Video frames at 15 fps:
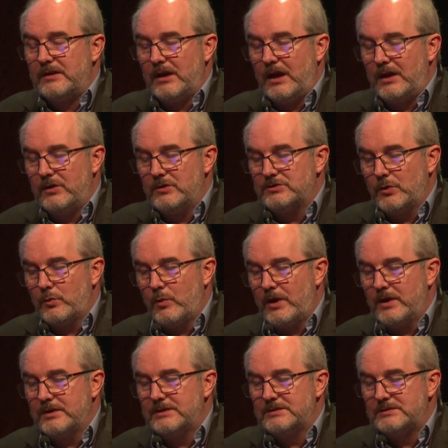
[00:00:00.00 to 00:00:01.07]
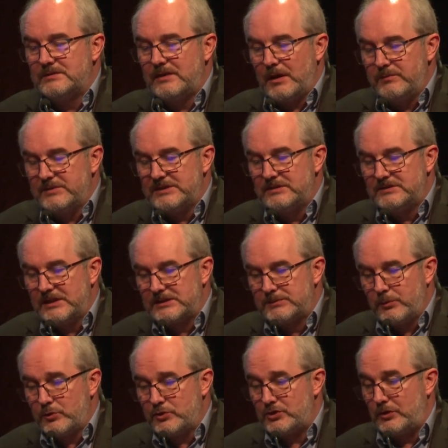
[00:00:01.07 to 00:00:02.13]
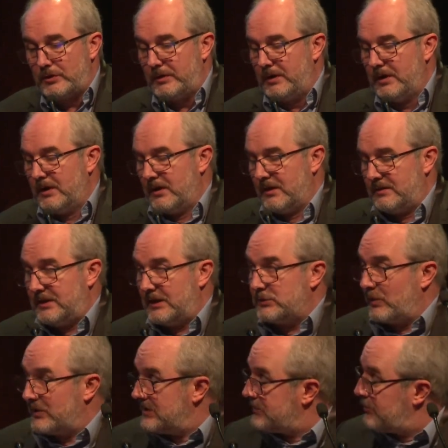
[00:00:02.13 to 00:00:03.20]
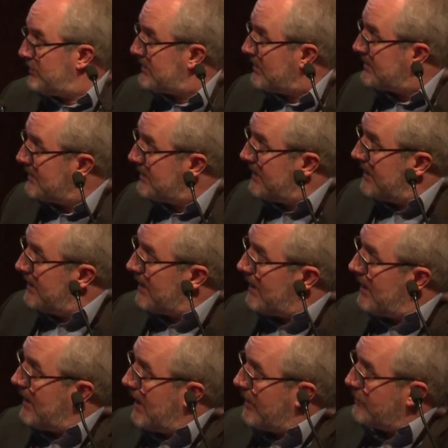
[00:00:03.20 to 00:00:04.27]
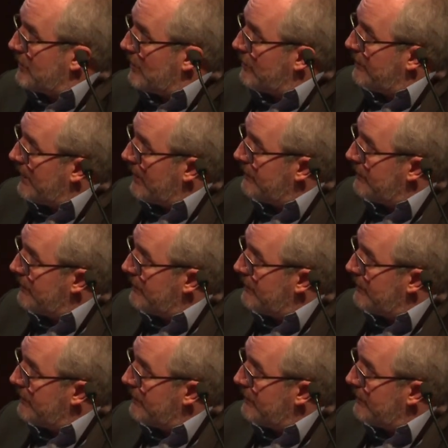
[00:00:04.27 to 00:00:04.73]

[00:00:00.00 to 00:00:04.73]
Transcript: another one is time since exposure. That's what is presented here. After 5